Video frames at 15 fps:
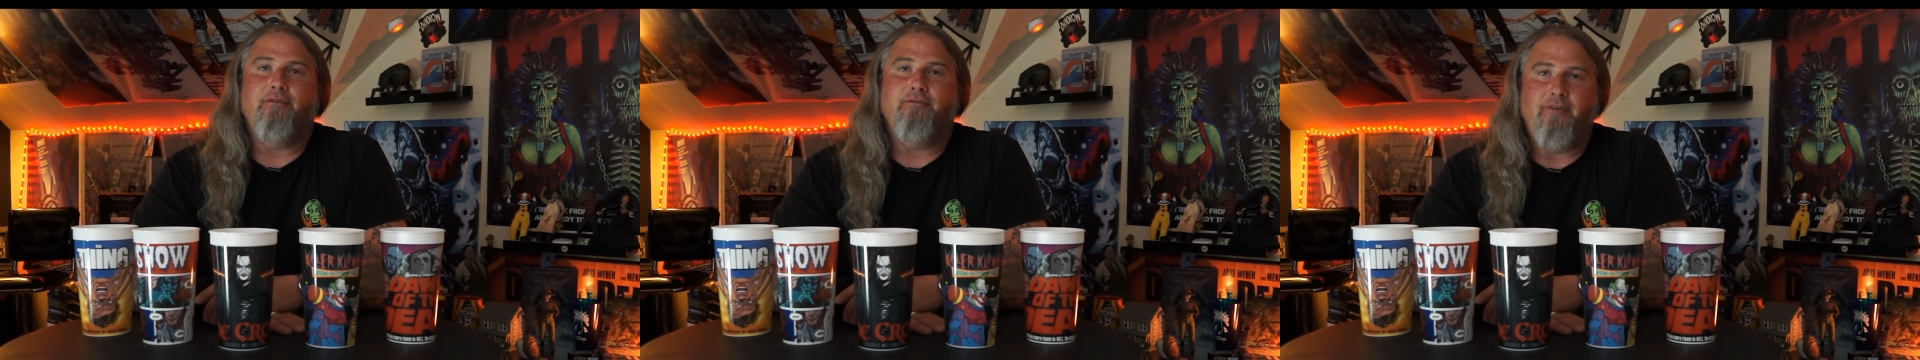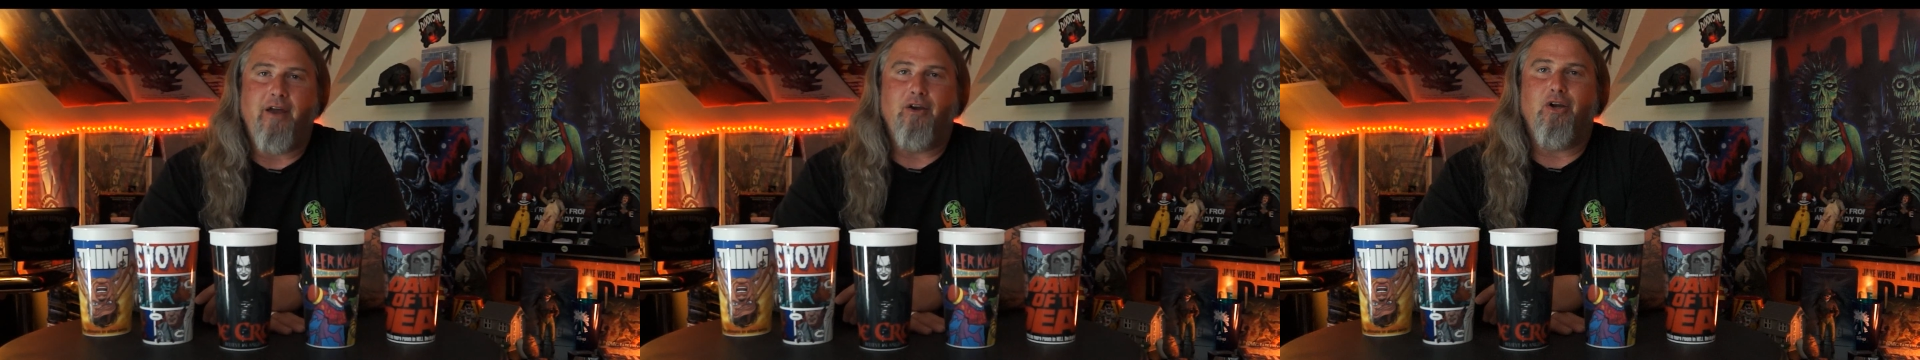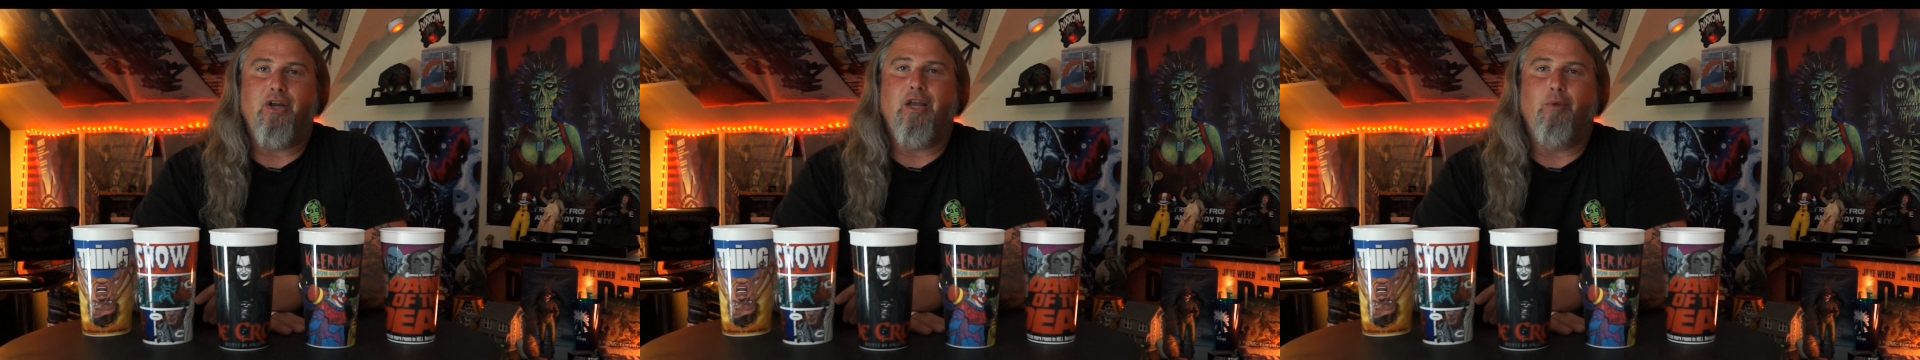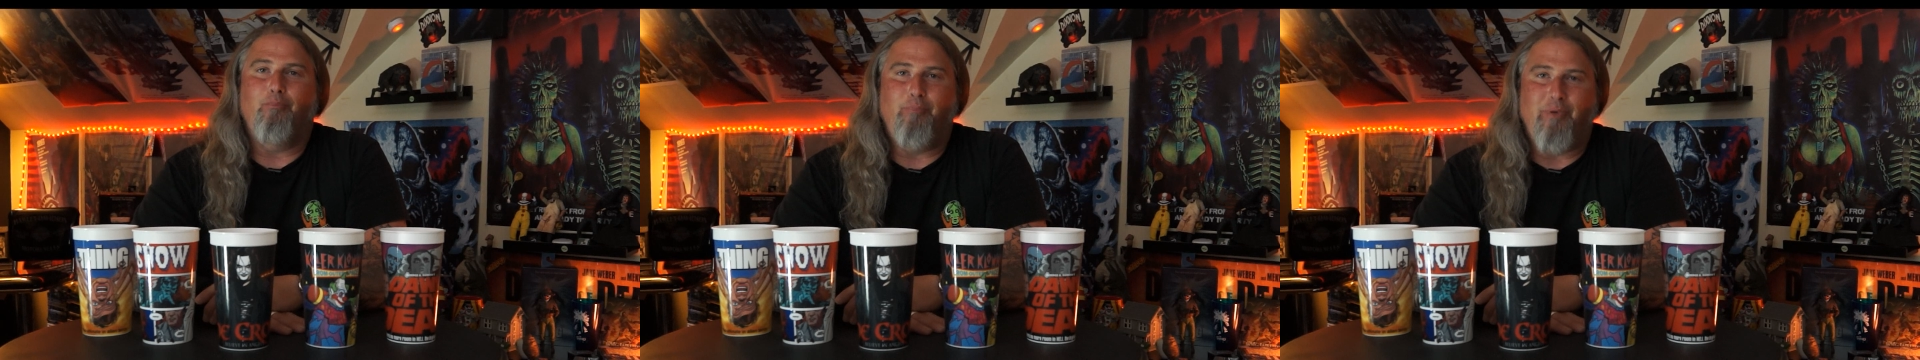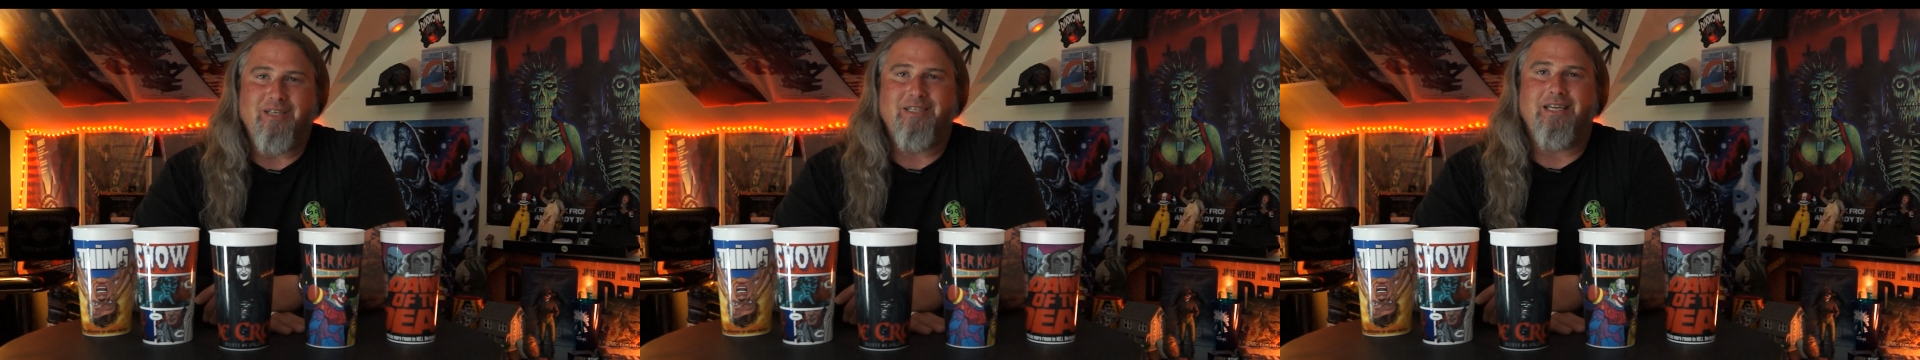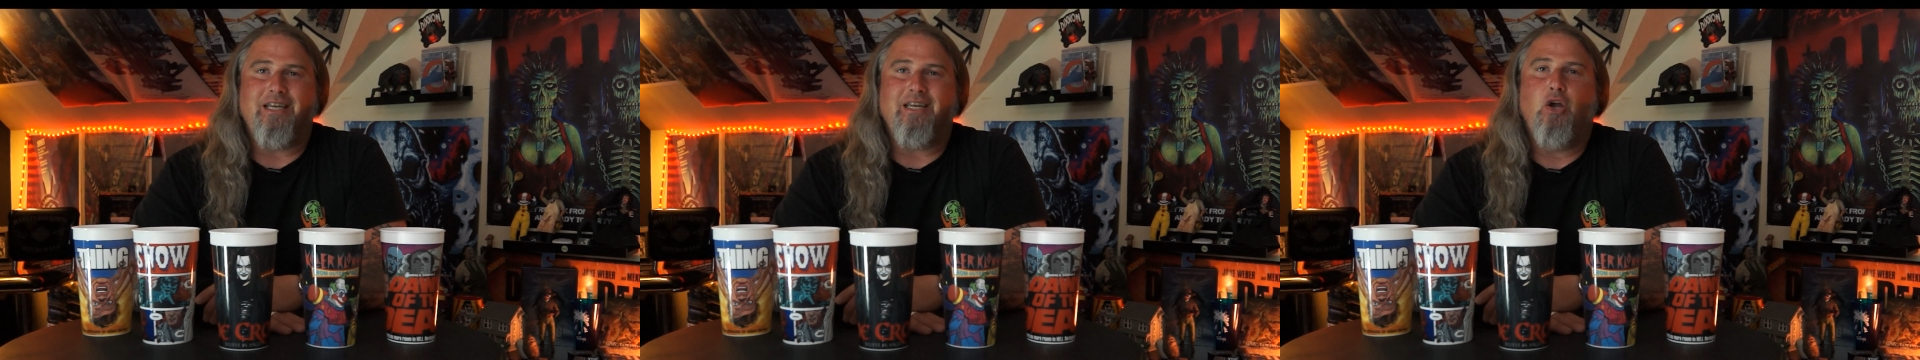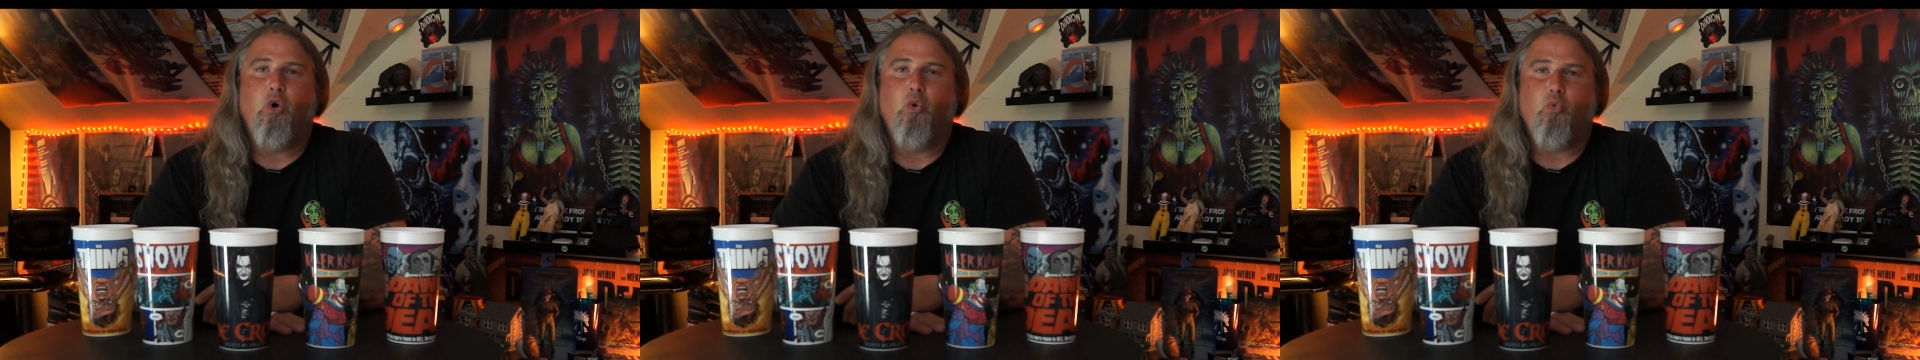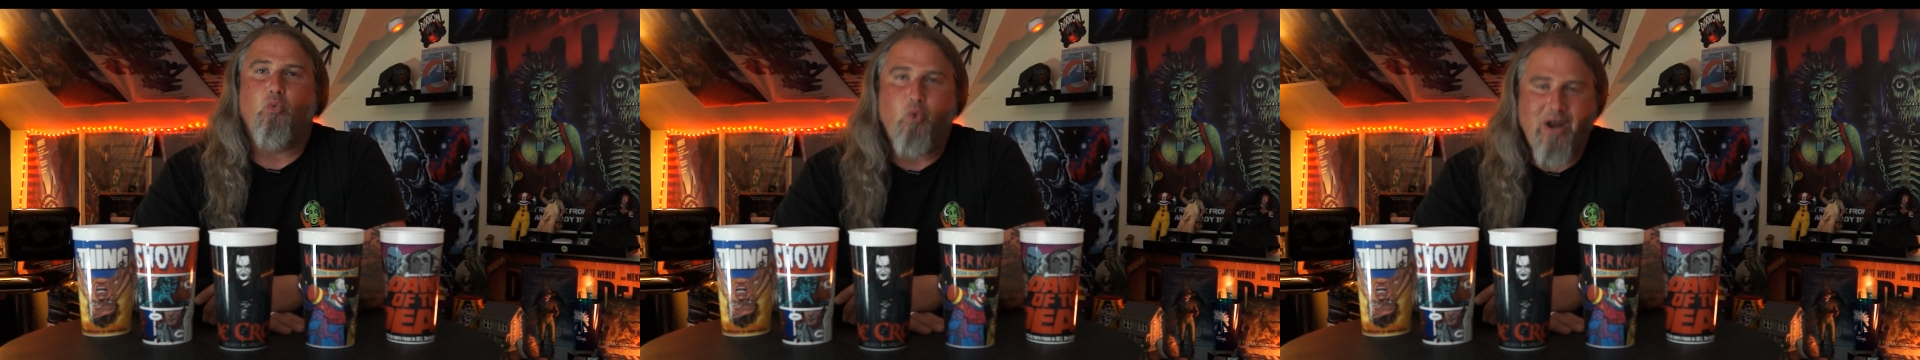very busy
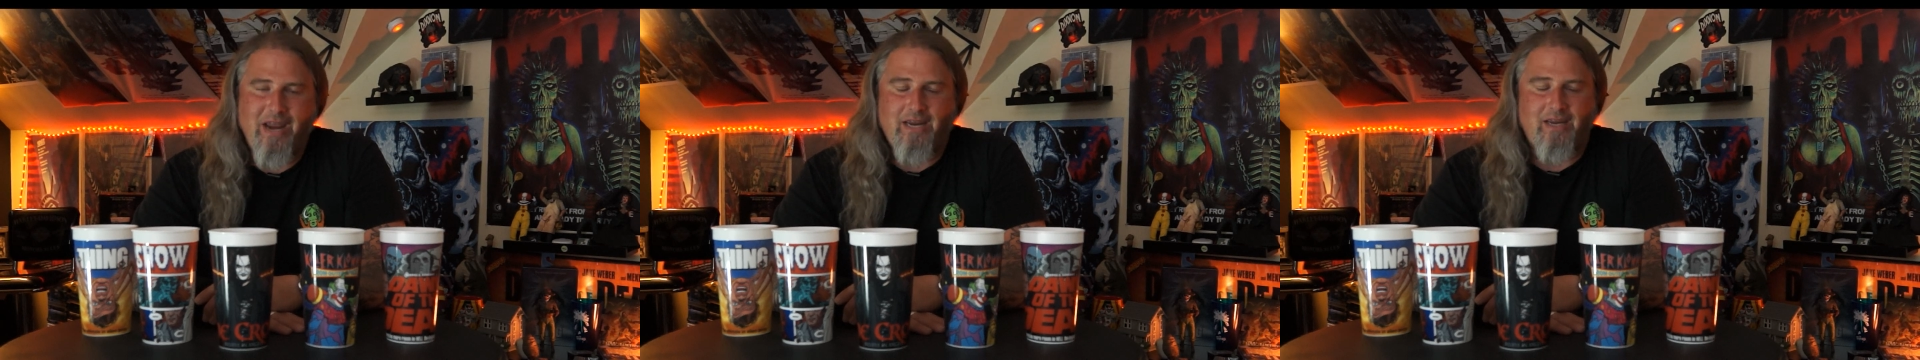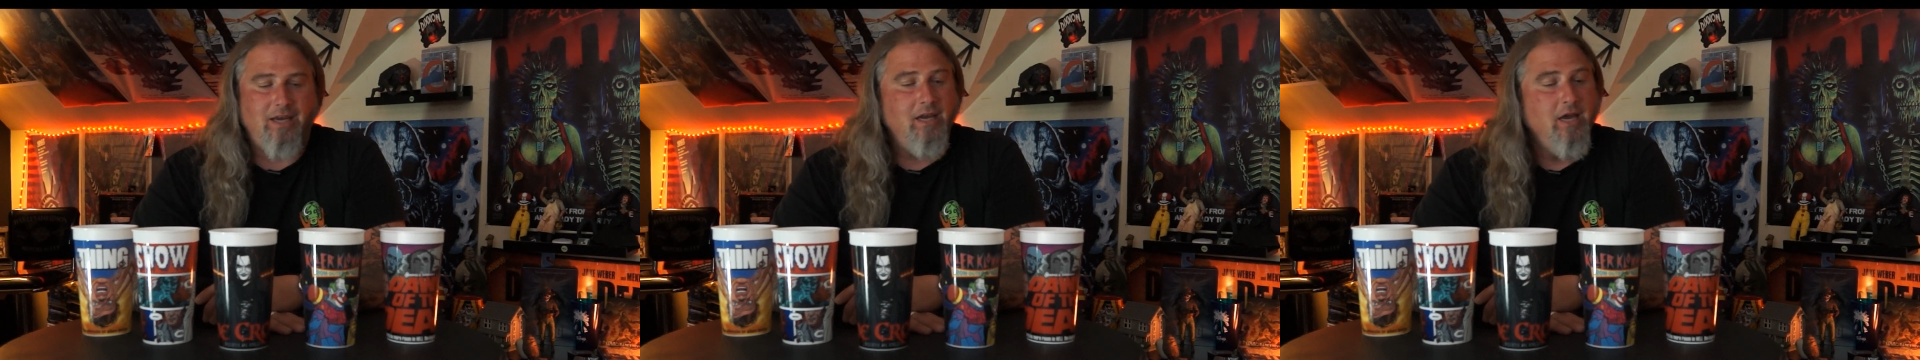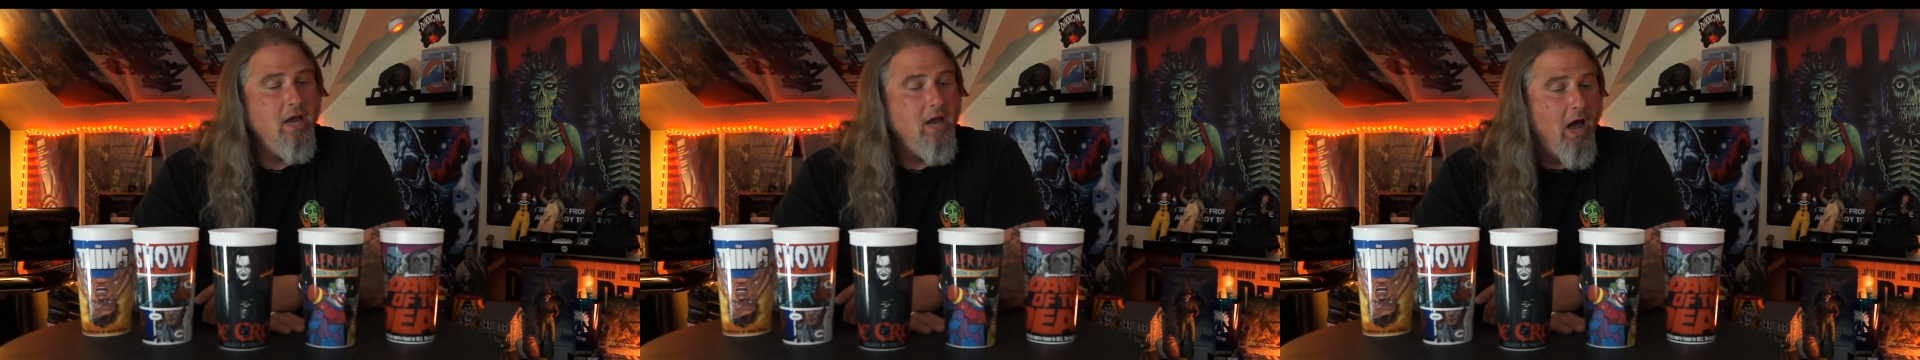week.